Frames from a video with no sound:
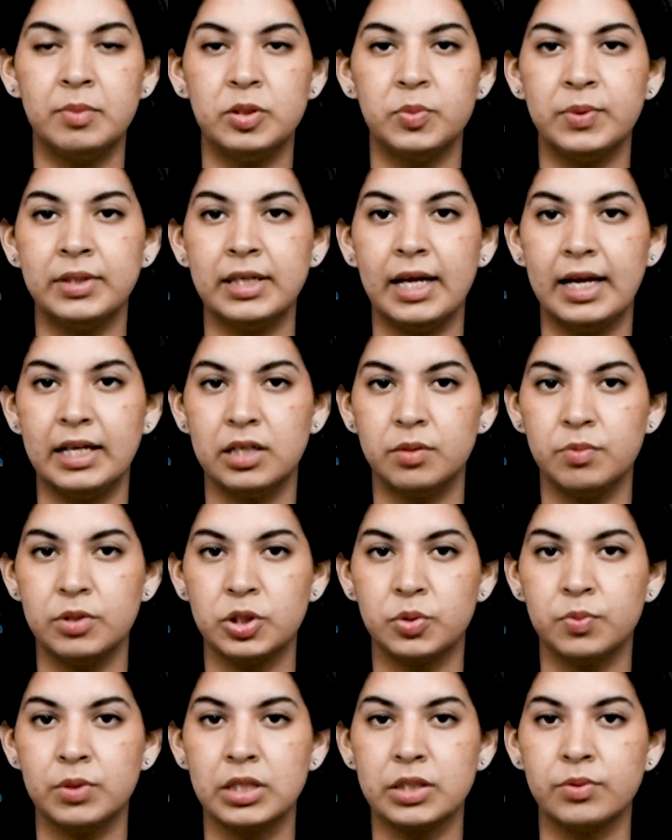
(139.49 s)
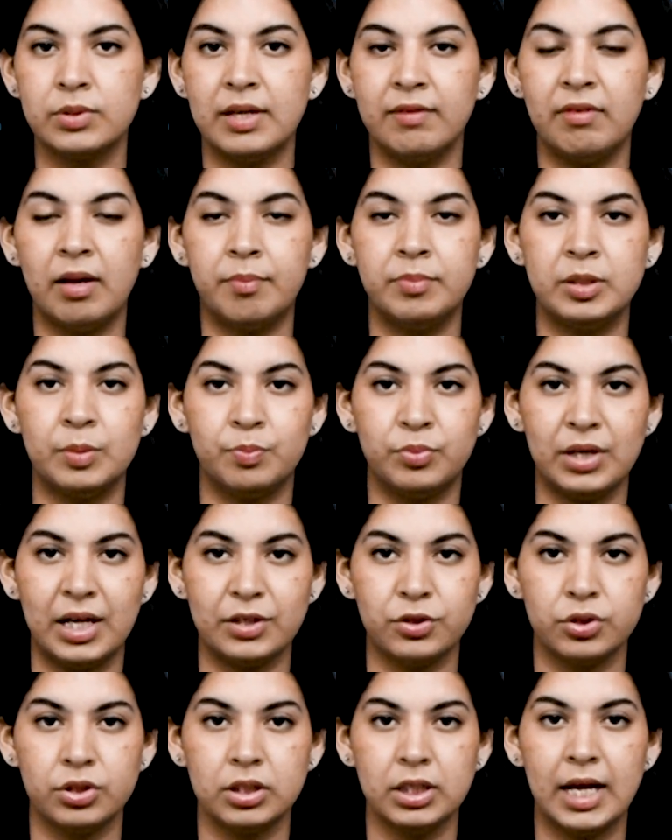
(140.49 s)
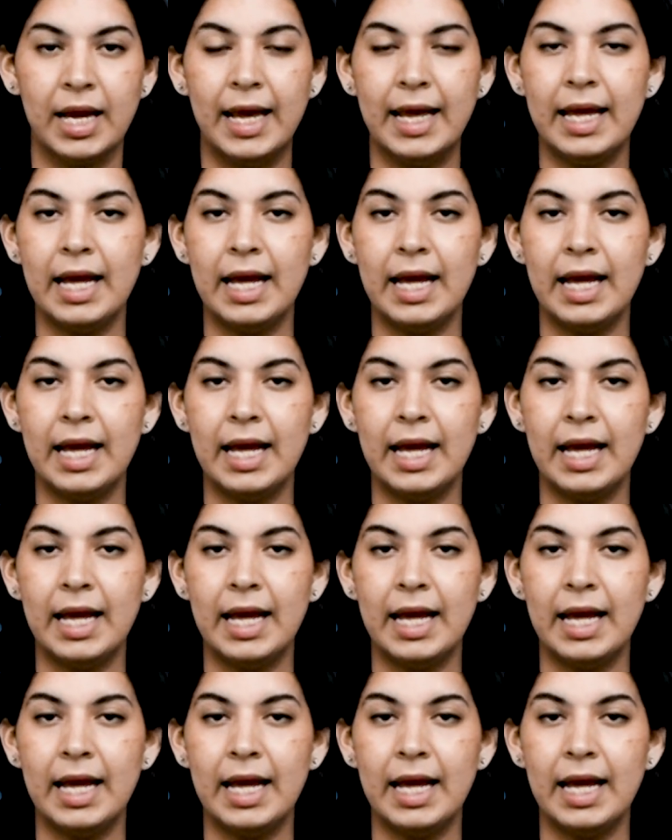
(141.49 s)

between individuals who developed depression,